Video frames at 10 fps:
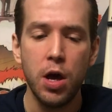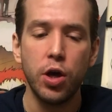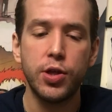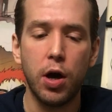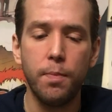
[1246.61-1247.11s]

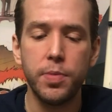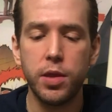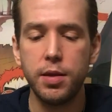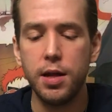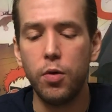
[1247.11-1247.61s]
So
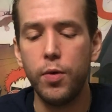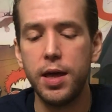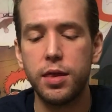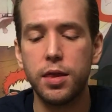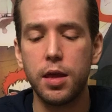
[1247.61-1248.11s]
the deal
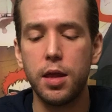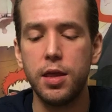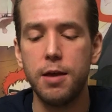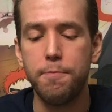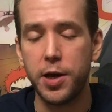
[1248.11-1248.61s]
with
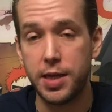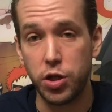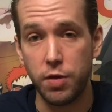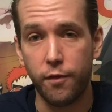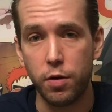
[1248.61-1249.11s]
the
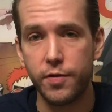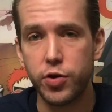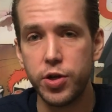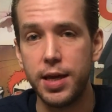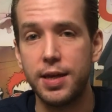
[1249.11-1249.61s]
PlayStation 4
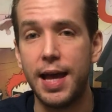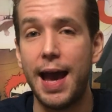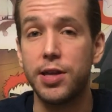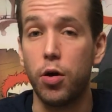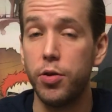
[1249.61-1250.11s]
version is it
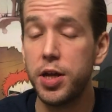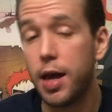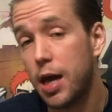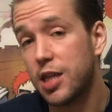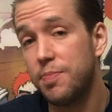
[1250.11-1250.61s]
has all the
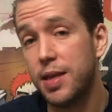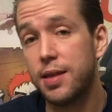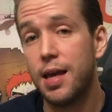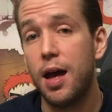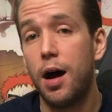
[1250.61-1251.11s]
enhancements